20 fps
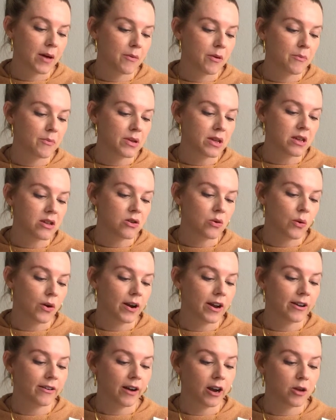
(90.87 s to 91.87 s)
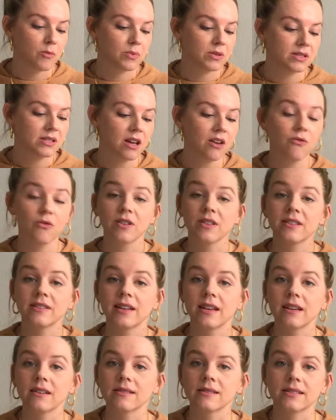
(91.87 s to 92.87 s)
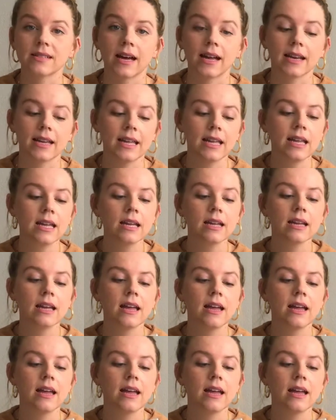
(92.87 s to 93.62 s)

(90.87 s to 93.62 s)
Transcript: Be Your Incredible Self with Nails.Inc.